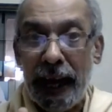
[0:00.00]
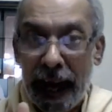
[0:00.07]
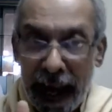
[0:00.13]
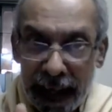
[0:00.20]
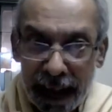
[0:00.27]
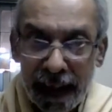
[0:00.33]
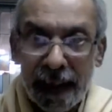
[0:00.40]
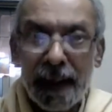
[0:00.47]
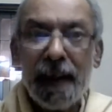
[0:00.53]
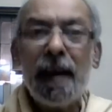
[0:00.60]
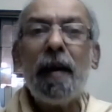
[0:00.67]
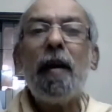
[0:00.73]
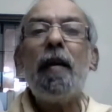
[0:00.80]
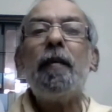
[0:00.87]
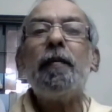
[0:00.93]

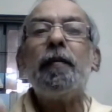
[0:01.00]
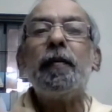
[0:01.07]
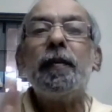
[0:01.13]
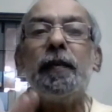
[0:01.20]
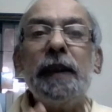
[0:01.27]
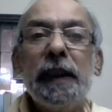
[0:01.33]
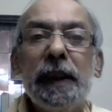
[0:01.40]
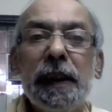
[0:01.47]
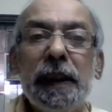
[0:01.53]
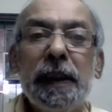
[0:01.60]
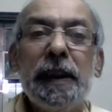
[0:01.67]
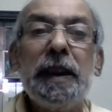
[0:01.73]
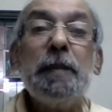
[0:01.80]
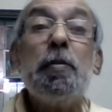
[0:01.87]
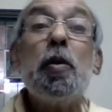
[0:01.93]
angle of the
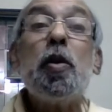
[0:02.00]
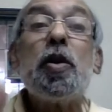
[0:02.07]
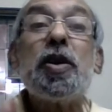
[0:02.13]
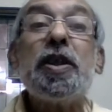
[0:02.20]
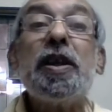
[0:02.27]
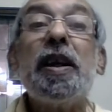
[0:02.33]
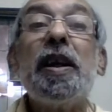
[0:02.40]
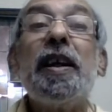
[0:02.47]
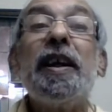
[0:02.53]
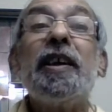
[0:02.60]
emotional